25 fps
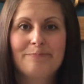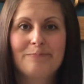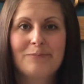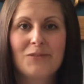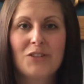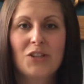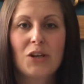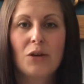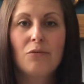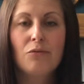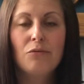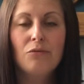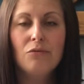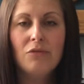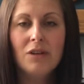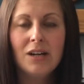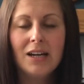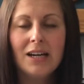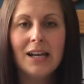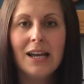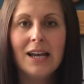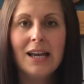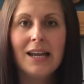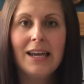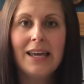So
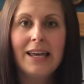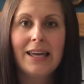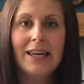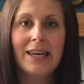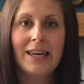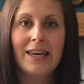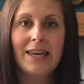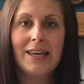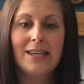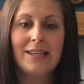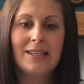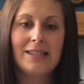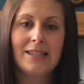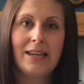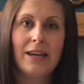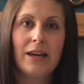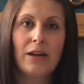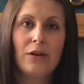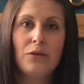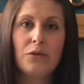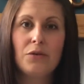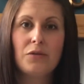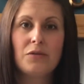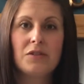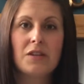really key
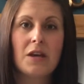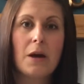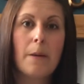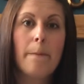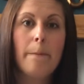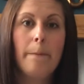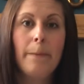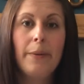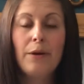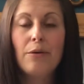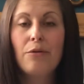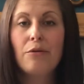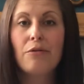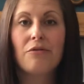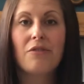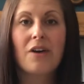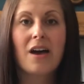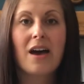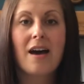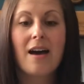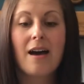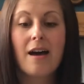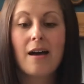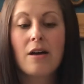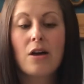skills that are built
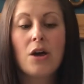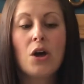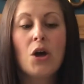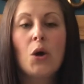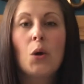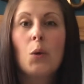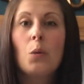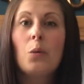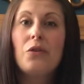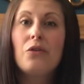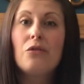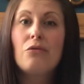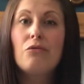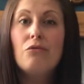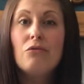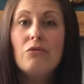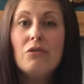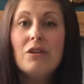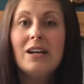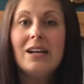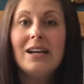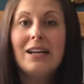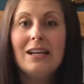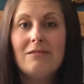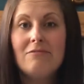there with a
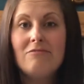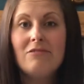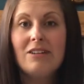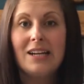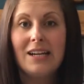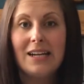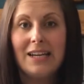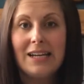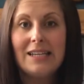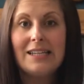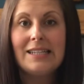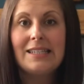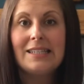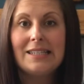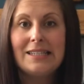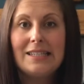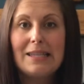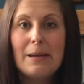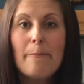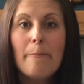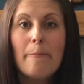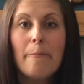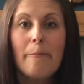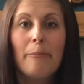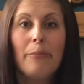really, really
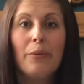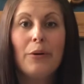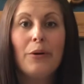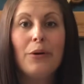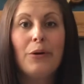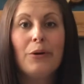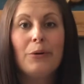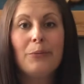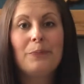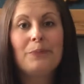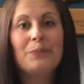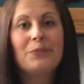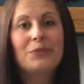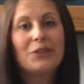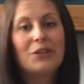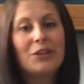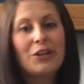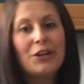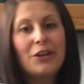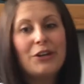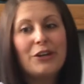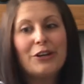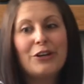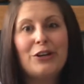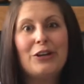simple
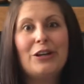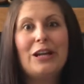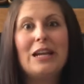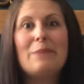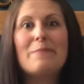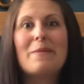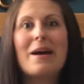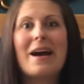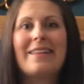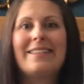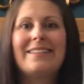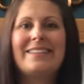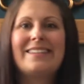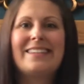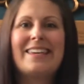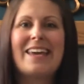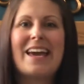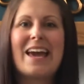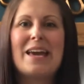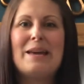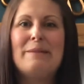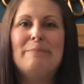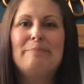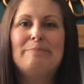early maths game.